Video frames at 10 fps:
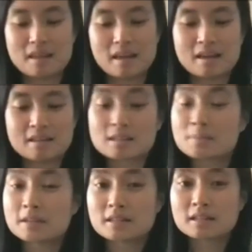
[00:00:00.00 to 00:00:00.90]
And that's
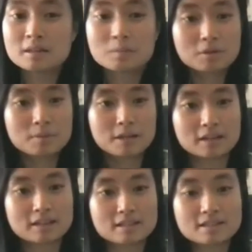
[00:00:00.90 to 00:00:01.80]
basically what
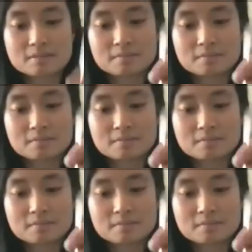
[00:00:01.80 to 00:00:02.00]
oobleck is.